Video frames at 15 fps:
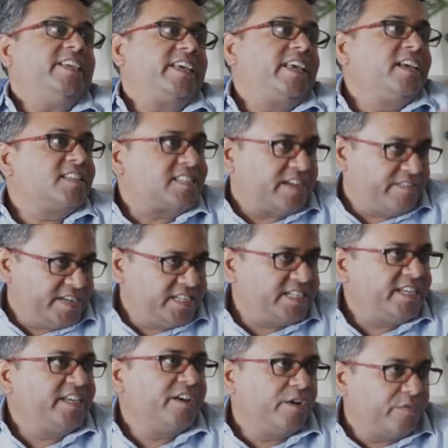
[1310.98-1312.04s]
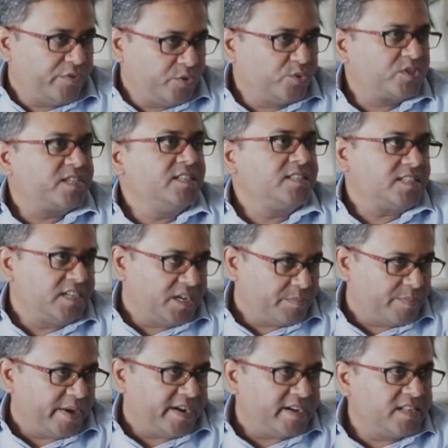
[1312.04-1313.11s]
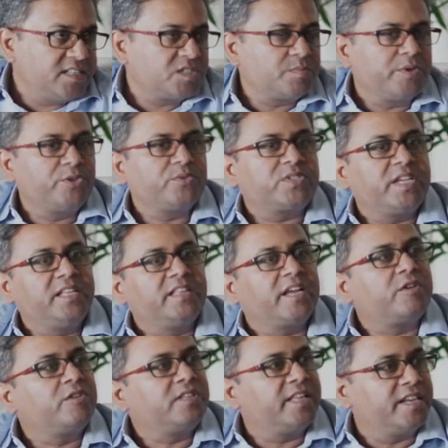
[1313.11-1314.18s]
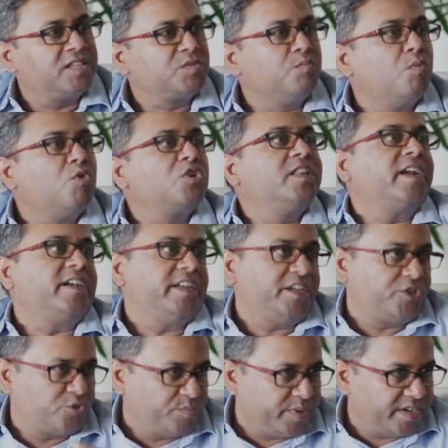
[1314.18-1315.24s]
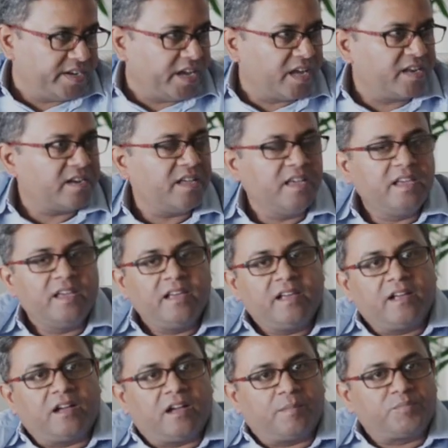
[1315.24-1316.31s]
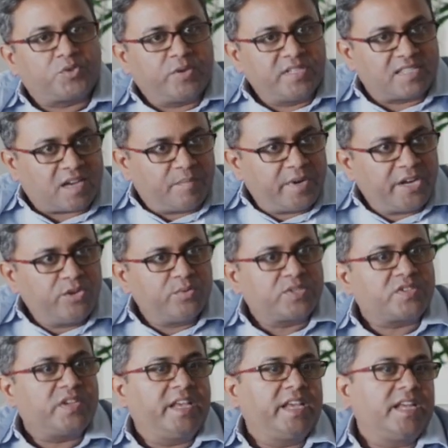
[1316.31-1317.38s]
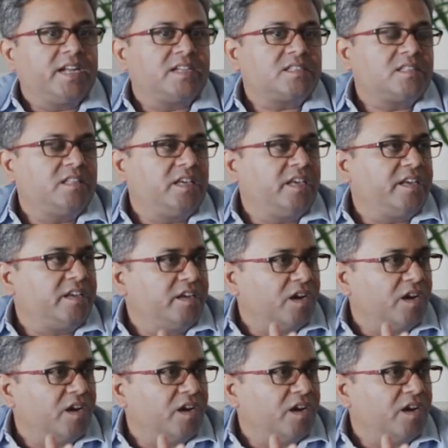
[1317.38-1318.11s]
Taking a 70-year view since independence, but you're saying that there is more that need to be done. So in summary, you were saying it's the